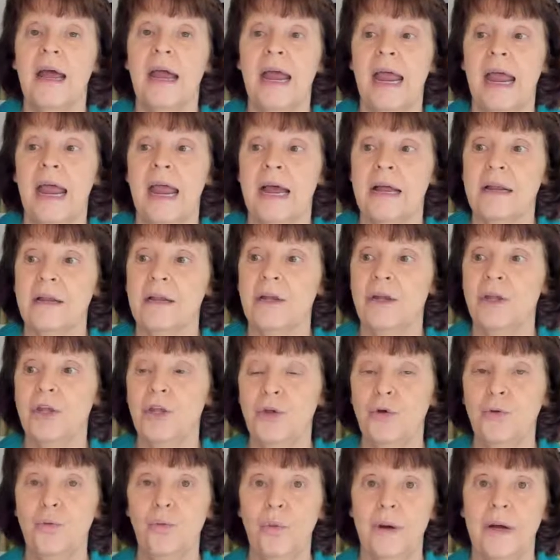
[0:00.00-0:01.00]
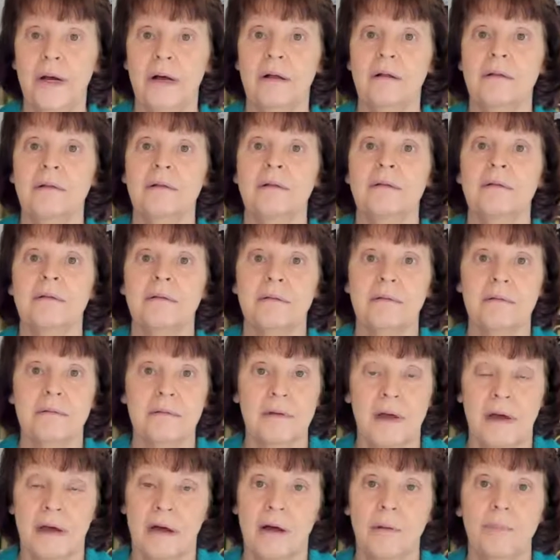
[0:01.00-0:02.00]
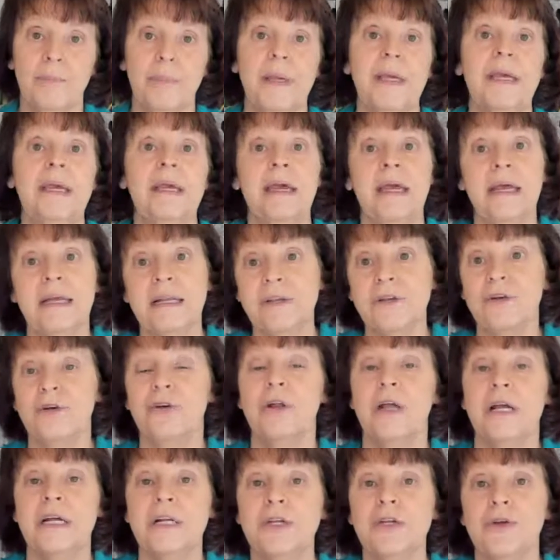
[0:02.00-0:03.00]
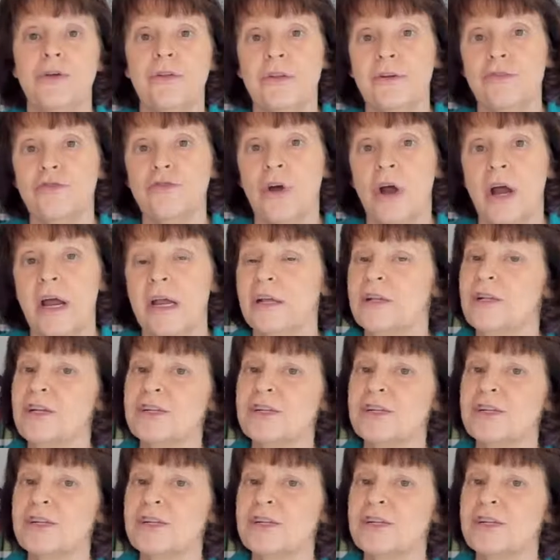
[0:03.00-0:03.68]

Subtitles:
and you will be entered into the drawing.